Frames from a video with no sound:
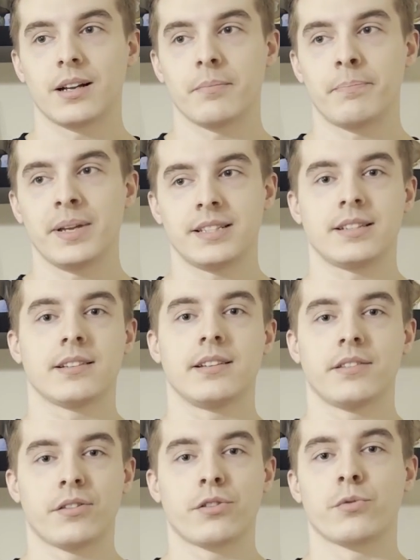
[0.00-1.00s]
Basically
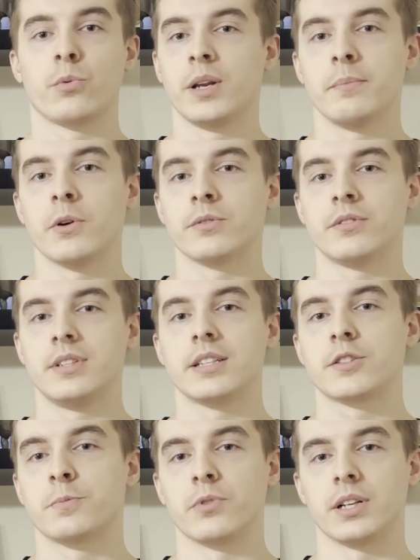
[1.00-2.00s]
the three most
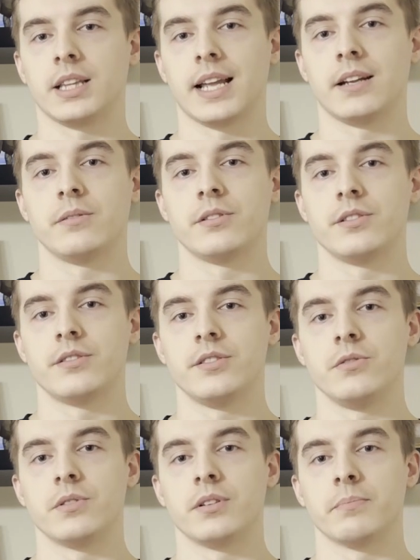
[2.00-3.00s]
disparate languages
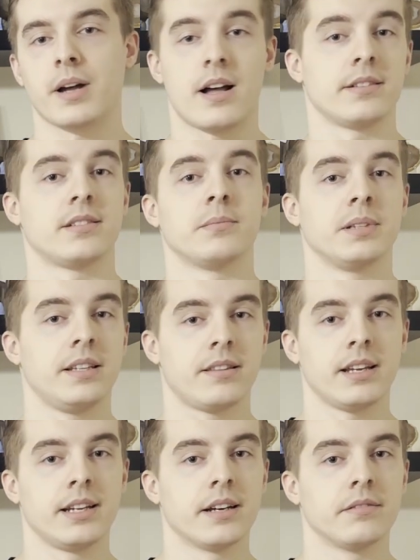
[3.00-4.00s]
you can possibly
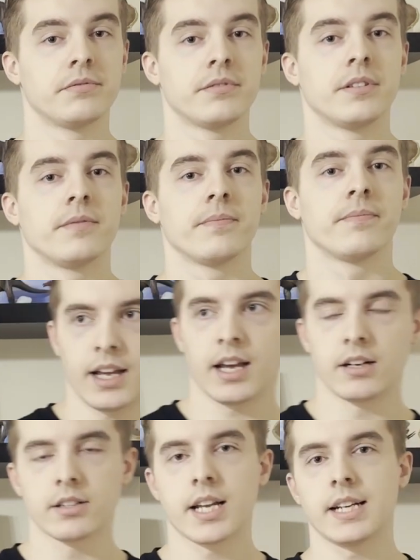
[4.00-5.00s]
think of.
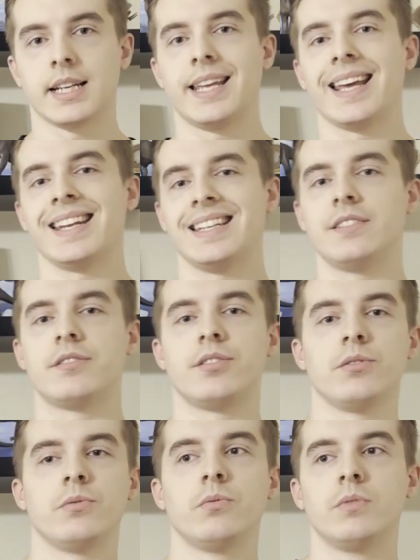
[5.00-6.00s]
And I'll kind of get
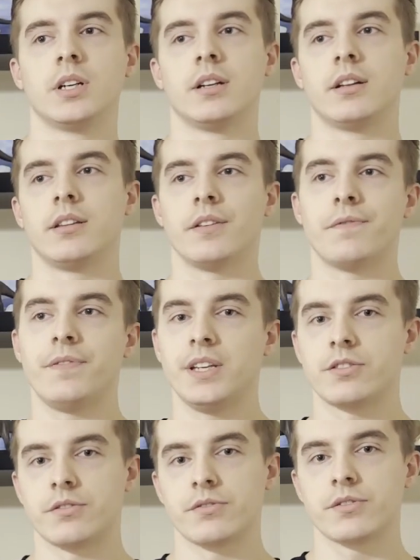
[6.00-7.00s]
into the
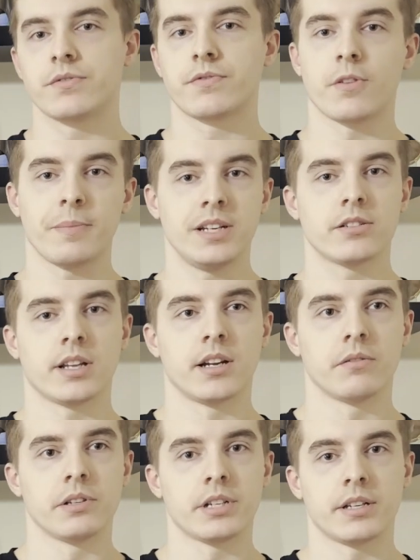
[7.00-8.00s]
features from each
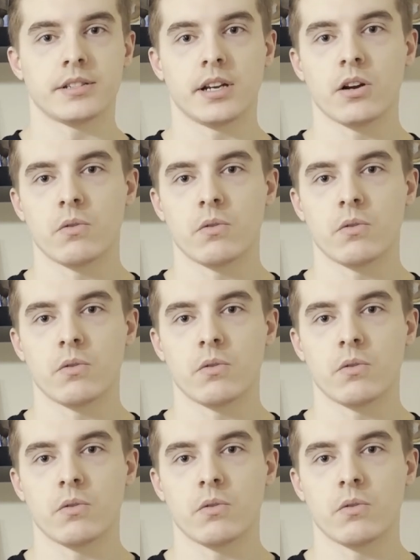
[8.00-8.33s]
language as I go